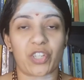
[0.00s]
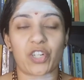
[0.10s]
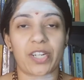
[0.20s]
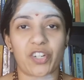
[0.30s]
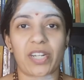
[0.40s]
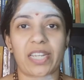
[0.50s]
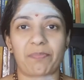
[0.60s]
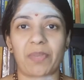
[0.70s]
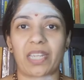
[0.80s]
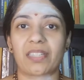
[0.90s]
literally
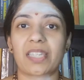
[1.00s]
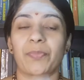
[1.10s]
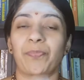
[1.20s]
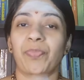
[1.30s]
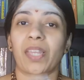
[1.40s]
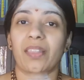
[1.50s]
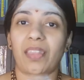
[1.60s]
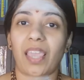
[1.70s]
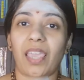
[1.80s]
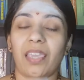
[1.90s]
means
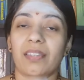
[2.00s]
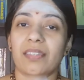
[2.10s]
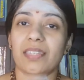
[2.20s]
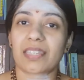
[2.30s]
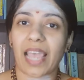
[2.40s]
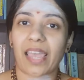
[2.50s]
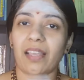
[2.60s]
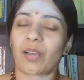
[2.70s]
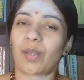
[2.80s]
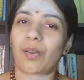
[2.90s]
they sang
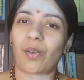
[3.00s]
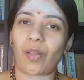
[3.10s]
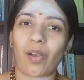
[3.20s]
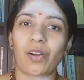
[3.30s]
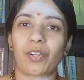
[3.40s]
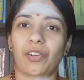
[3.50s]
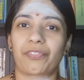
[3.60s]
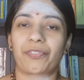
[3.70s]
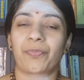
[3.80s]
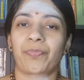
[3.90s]
a lot
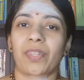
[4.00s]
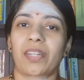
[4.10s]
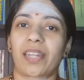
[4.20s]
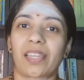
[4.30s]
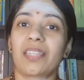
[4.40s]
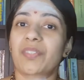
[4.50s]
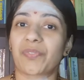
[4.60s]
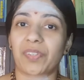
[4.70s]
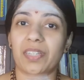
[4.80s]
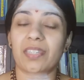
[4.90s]
of nice
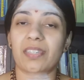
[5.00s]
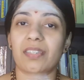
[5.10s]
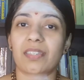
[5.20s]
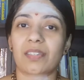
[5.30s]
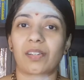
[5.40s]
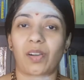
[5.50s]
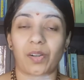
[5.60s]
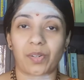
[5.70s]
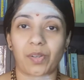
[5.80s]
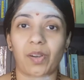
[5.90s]
verses
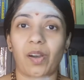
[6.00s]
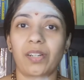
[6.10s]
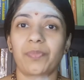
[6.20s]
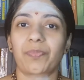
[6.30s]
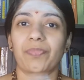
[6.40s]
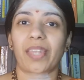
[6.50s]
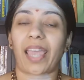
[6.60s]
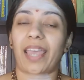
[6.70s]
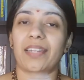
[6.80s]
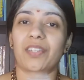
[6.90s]
on God
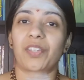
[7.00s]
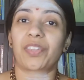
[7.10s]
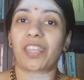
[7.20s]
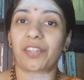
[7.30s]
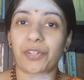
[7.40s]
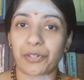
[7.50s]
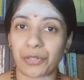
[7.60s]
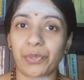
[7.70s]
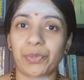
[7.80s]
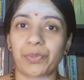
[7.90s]
and they
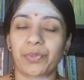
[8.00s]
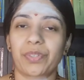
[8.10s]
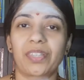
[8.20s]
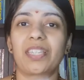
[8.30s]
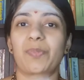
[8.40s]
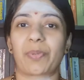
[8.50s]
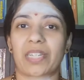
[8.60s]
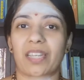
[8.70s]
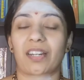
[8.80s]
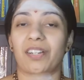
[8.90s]
grew this
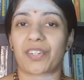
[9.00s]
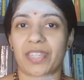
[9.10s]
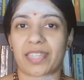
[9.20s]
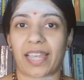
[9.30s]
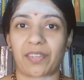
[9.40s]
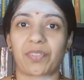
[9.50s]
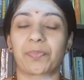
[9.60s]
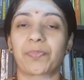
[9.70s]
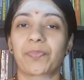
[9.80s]
particular Saivam.